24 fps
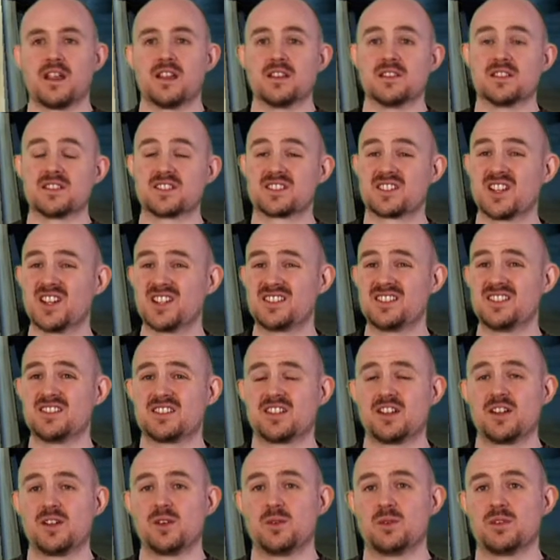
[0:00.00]
There's
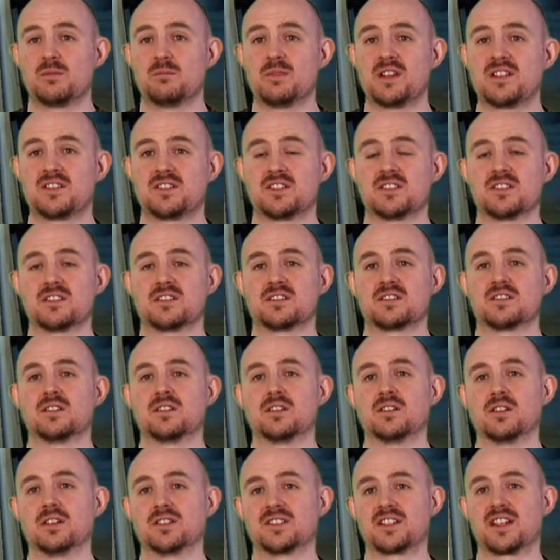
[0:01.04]
32 missions
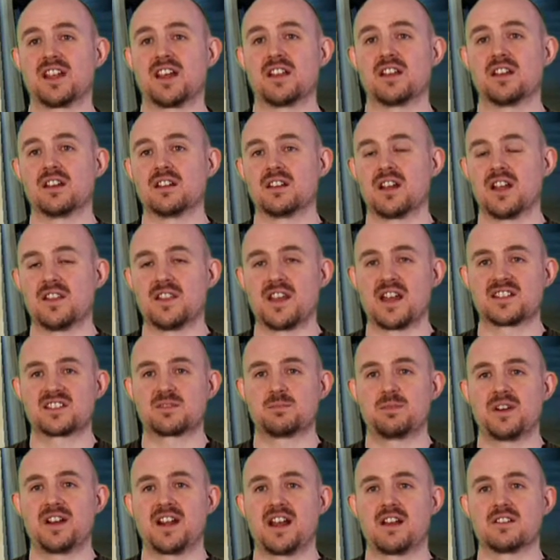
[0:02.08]
altogether, and that's
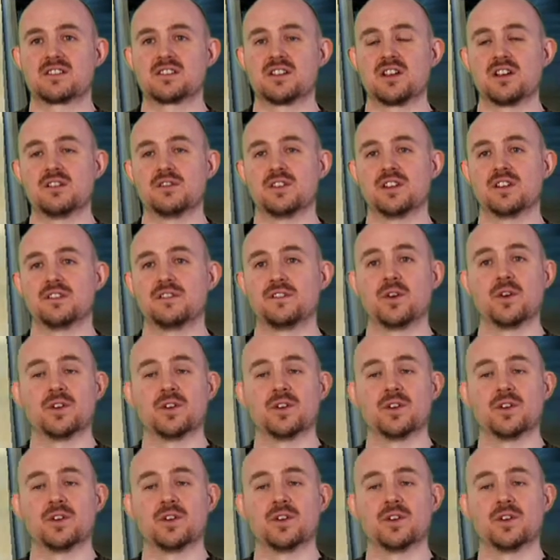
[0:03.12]
spread out over the